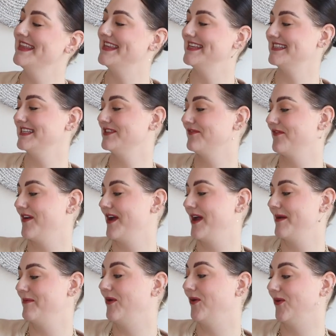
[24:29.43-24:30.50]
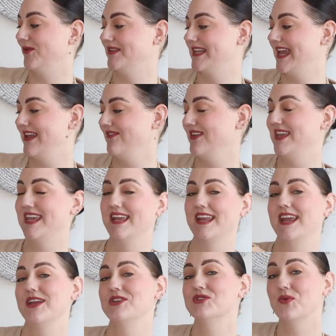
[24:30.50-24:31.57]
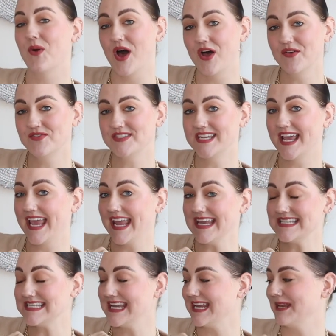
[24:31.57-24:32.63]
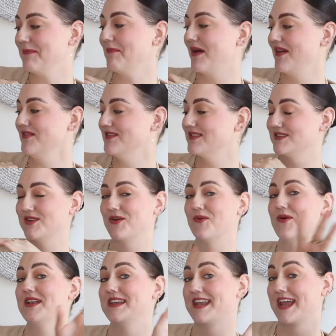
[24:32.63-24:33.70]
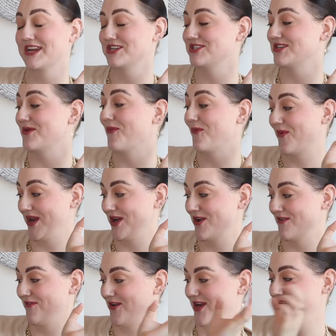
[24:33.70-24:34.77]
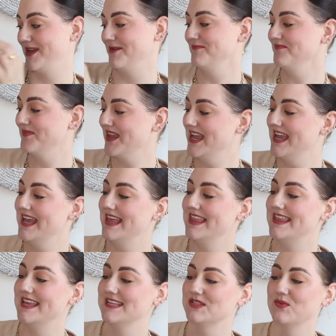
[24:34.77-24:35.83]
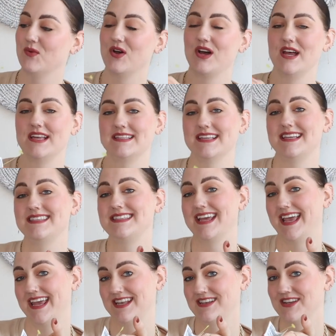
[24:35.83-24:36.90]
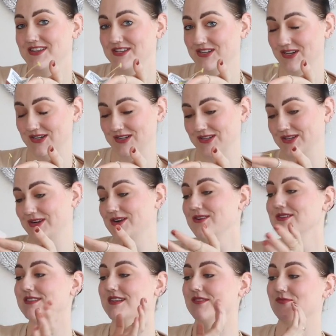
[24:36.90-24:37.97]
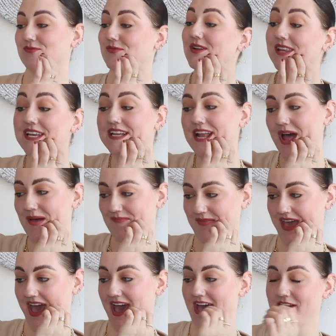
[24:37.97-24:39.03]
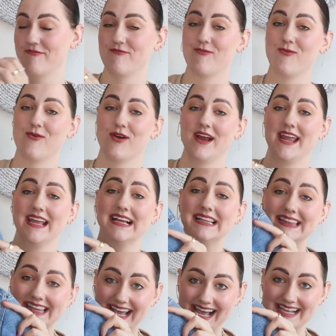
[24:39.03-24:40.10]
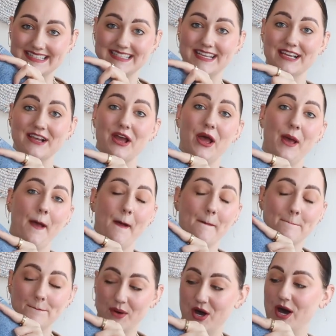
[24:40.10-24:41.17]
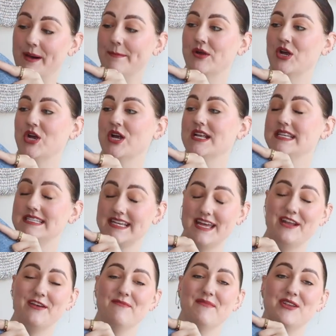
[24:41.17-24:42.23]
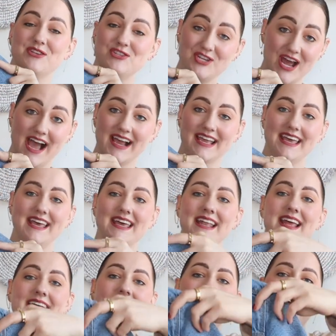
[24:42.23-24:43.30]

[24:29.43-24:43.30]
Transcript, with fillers: This is from Old Navy in a 12 to 18 month, so next winter for him. This was $10. Really not bad for a classic bomber denim jacket.